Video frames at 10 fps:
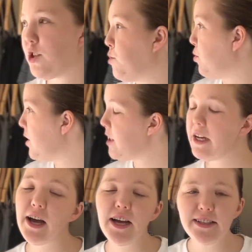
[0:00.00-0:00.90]
really
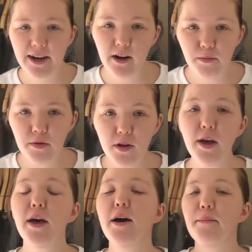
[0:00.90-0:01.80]
not terrible,
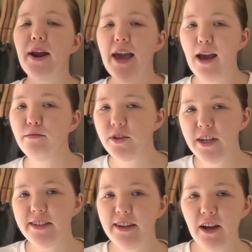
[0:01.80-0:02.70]
but I am
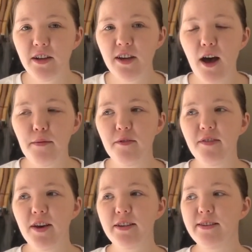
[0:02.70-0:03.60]
trying to stay on top of
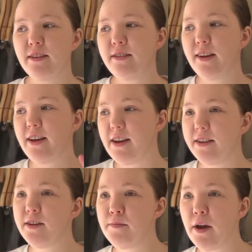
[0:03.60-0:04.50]
it since it
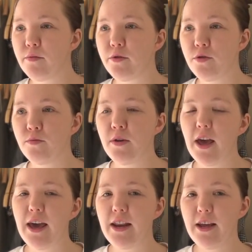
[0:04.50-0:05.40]
is in my room
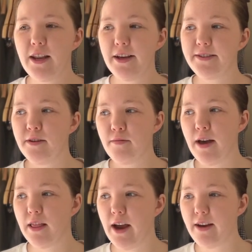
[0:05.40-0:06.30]
and it is in
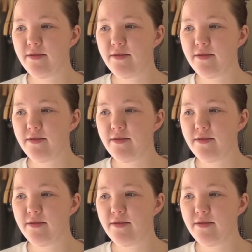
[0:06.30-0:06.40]
my line of